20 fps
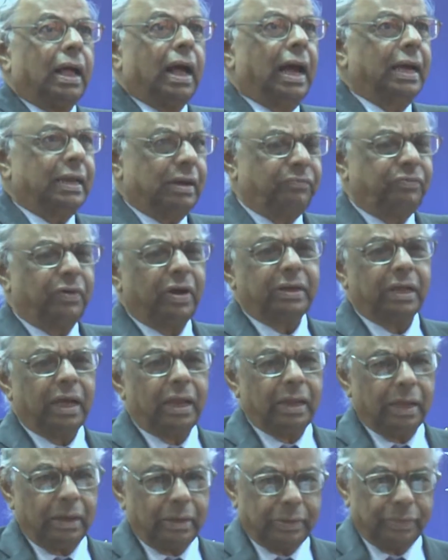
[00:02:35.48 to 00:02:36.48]
I referred
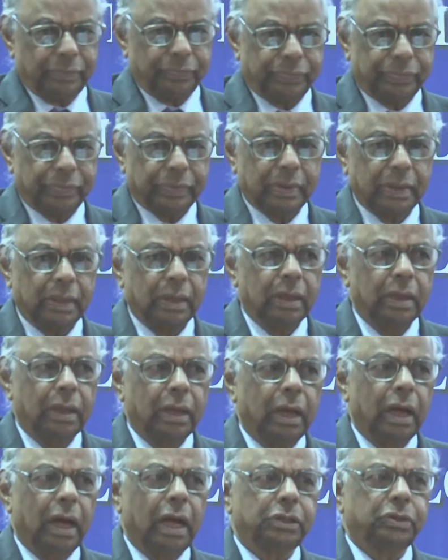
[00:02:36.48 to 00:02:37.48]
earlier
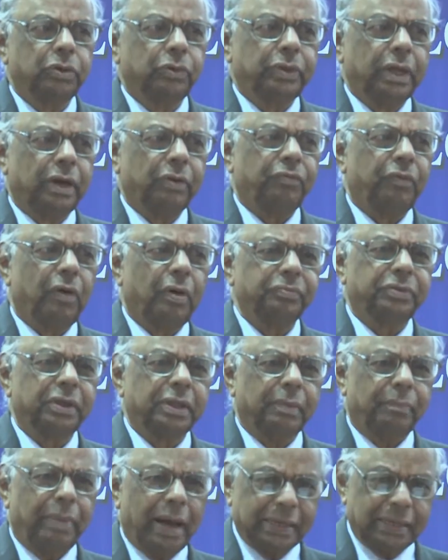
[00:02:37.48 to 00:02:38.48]
to the reforms
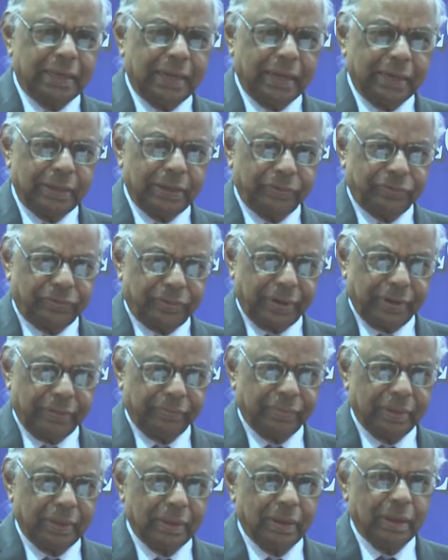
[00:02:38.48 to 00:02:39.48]
in the banking industry.
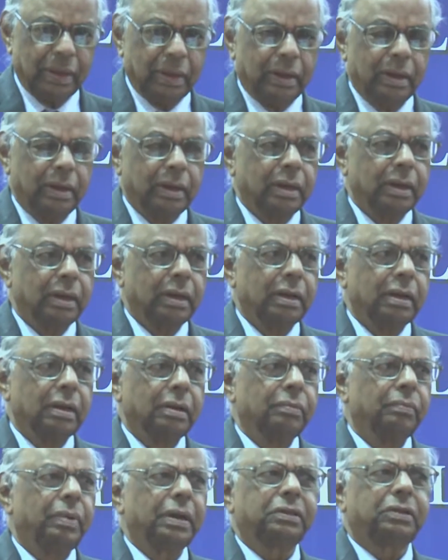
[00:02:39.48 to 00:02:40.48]

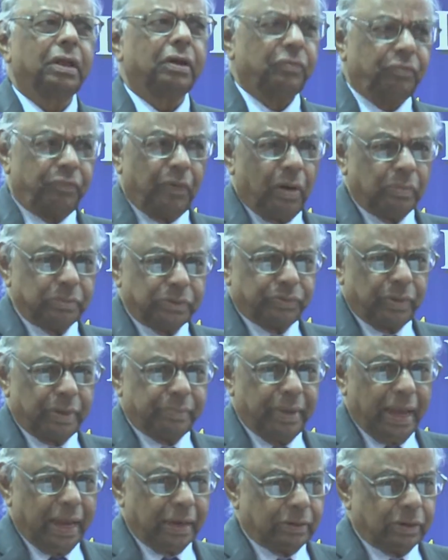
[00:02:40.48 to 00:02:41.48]
But the reforms were
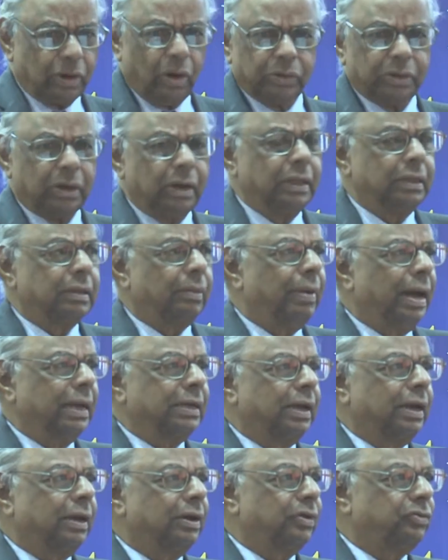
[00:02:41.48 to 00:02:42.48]
made not only in the
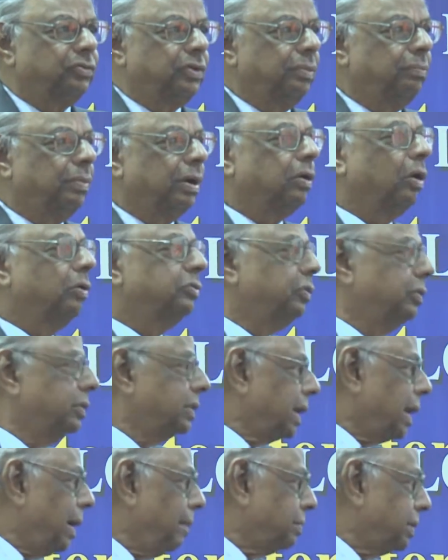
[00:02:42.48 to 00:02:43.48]
banking industry but also in
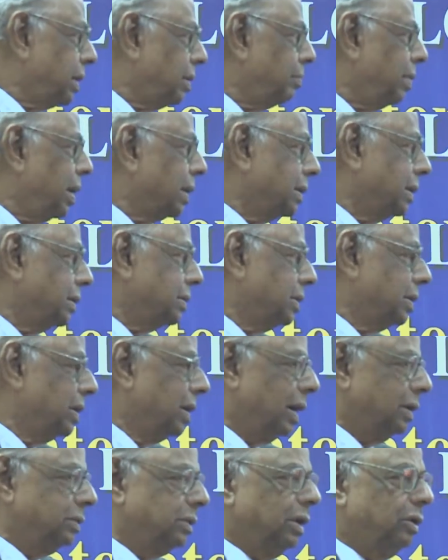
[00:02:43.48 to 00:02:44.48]
the capital market.
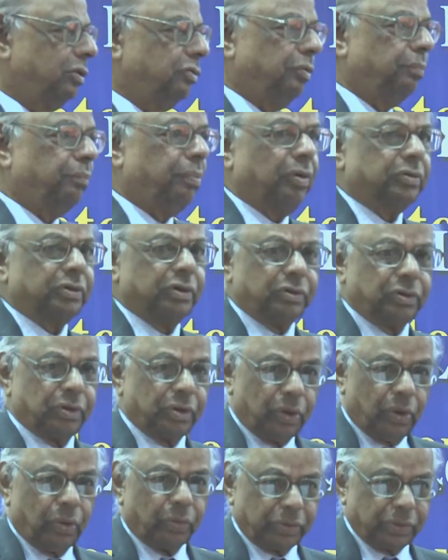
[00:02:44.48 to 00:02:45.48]
I think it's important to
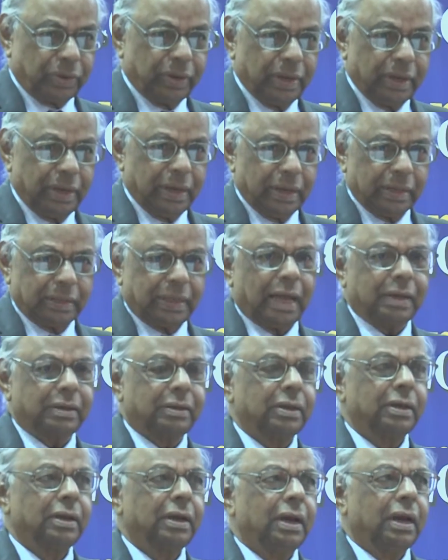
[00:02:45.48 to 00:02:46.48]
note
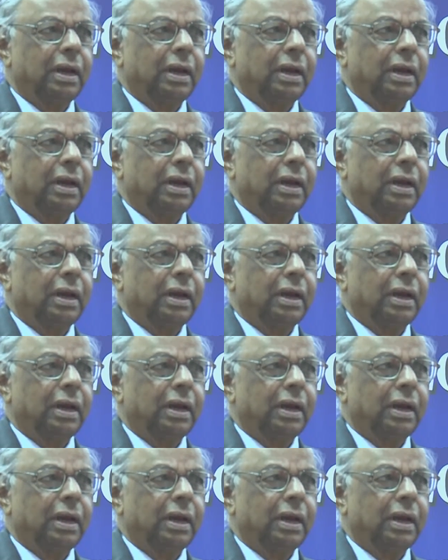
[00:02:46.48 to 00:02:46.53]
that